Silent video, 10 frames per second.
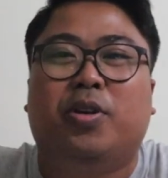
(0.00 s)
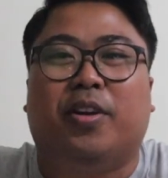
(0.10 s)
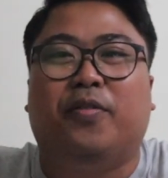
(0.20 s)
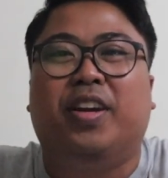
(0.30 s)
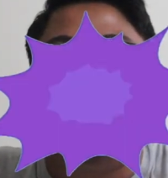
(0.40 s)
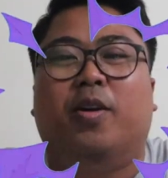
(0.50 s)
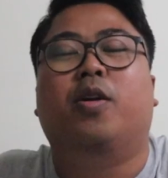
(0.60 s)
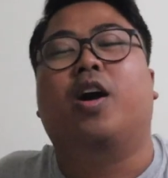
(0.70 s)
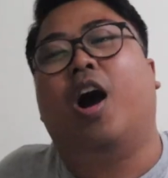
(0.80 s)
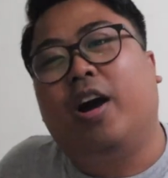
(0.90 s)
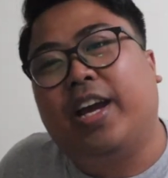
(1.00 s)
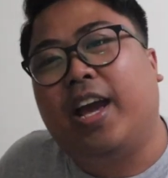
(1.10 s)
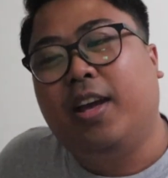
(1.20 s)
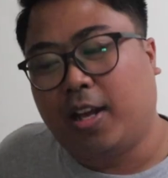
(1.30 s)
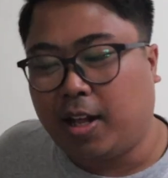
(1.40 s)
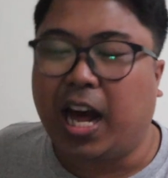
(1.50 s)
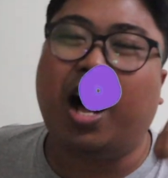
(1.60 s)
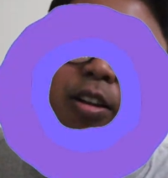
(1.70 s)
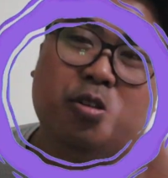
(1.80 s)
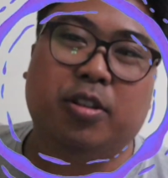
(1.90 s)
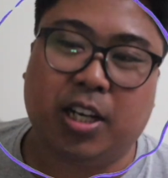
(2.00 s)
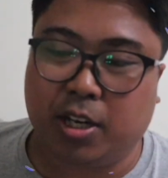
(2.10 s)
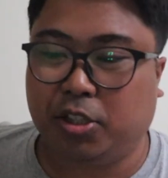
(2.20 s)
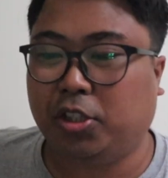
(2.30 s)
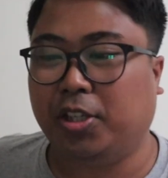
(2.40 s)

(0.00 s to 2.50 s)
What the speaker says: doing a video. Okay, I'll do another.